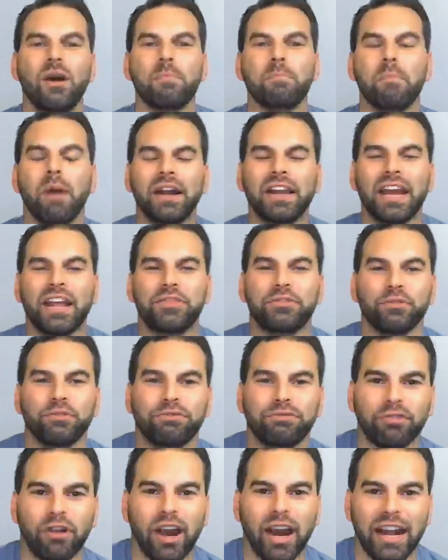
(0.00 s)
Monday through
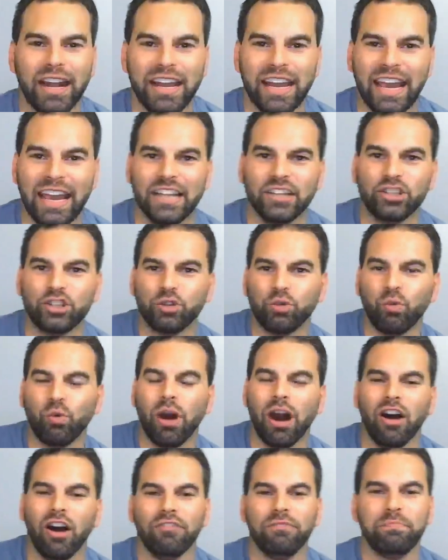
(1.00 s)
Friday at
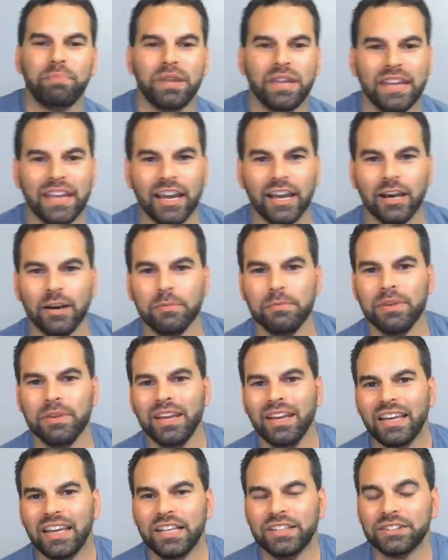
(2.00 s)
12 p.m.
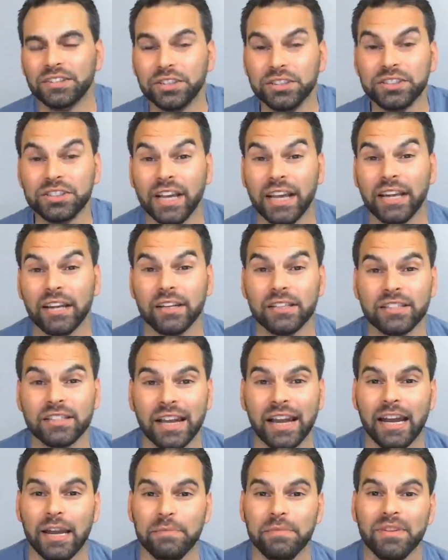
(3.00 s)
Eastern Standard
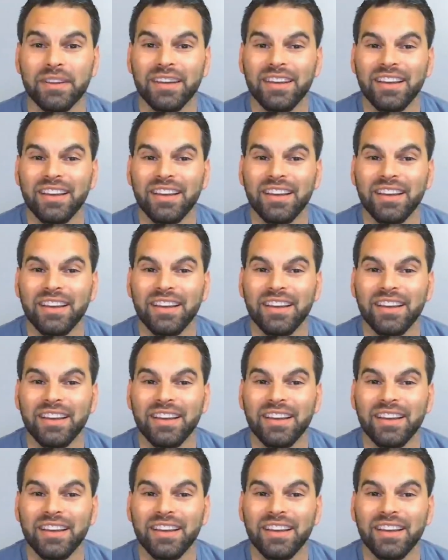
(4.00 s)
Time.